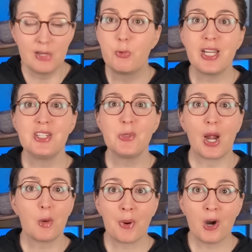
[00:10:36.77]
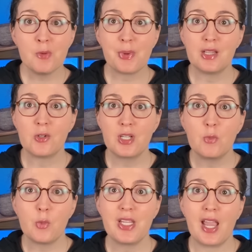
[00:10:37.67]
if we could do our part by
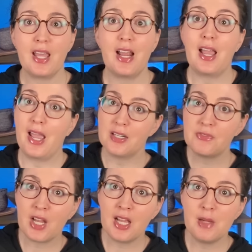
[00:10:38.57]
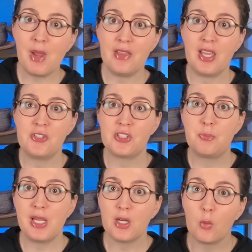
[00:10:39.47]
learning what we can ahead of time and then
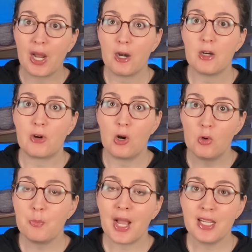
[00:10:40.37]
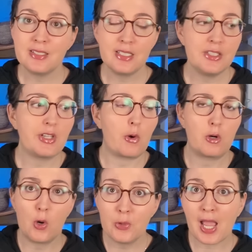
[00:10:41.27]
just being aware of our own biases,
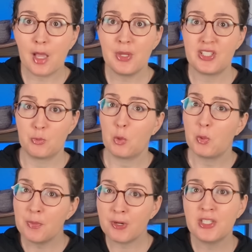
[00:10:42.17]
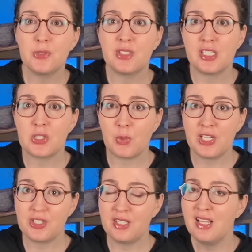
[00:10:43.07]
our own habits, and what we bring to a
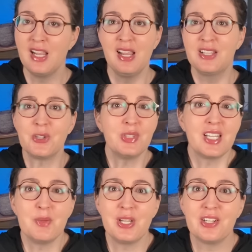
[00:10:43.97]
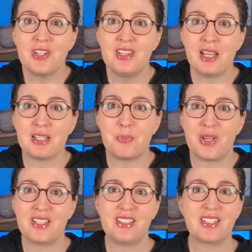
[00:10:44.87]
situation, it's only going to be a good thing
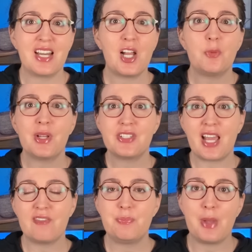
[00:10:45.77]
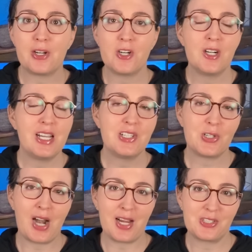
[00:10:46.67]
because it's going to help us to have better
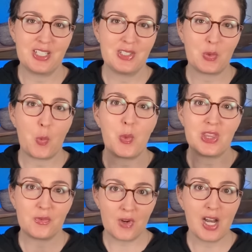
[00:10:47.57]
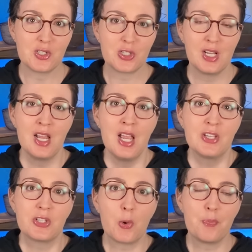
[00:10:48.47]
interactions with the French.
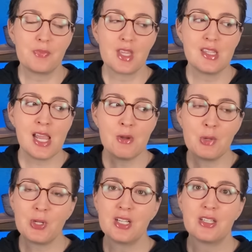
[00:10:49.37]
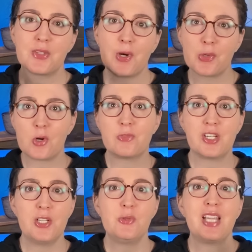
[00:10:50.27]
So now I want to throw it
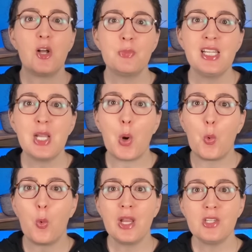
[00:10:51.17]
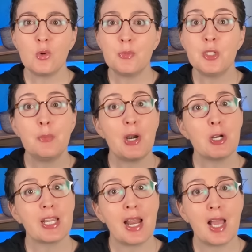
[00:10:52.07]
over to you. Tell me, what normal
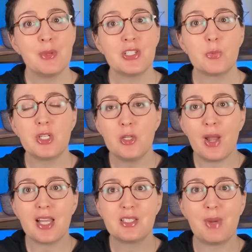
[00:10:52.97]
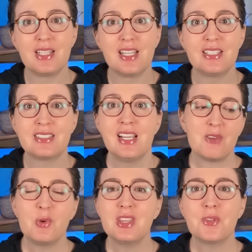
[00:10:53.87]
American habits would you add to my list
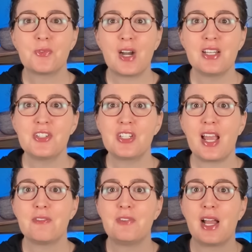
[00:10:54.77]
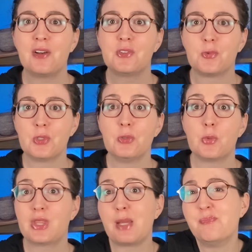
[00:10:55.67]
of what the French have found rude
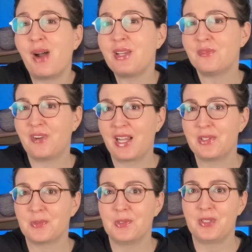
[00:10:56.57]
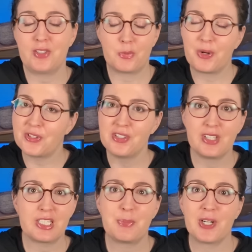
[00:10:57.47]
or what they might find rude, either
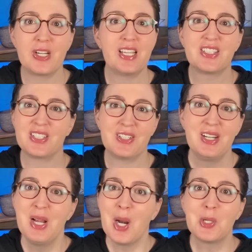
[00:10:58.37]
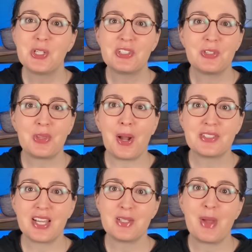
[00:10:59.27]
personal experience or just your
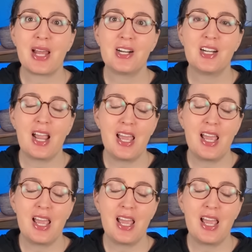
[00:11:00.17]
thoughts on the matter?